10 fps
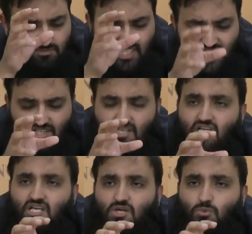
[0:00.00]
said,
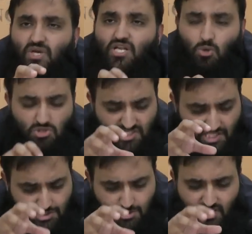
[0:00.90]
we looked
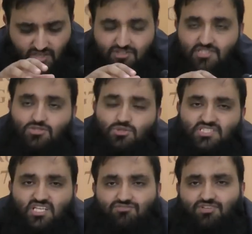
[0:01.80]
into the oven. So
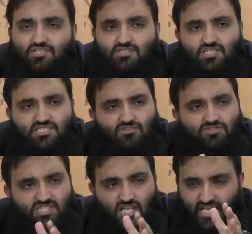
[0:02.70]
this oven, these
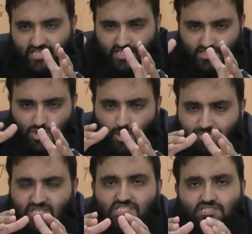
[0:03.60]
ovens are like, the
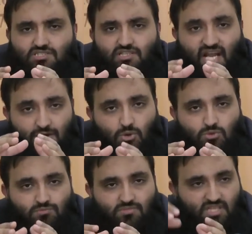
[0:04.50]
top is narrow,
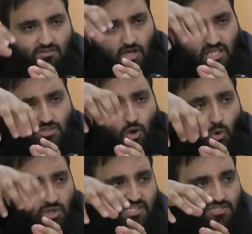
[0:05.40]
that has a
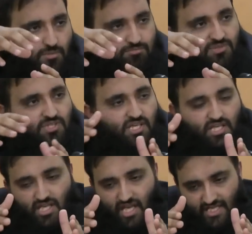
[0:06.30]
hole in the top,
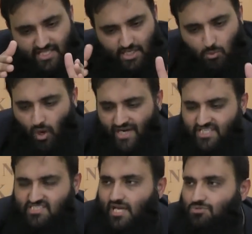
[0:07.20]
and then it
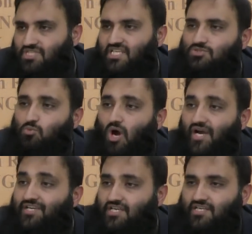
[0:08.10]
widens out and it's
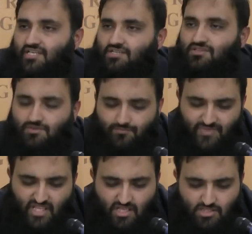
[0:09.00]
wide
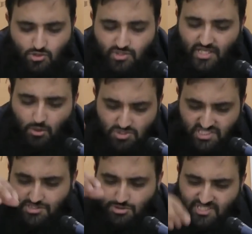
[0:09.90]
underneath. So they looked
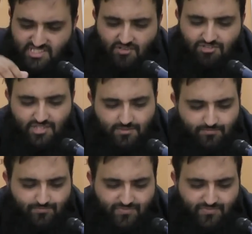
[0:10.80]
into this oven,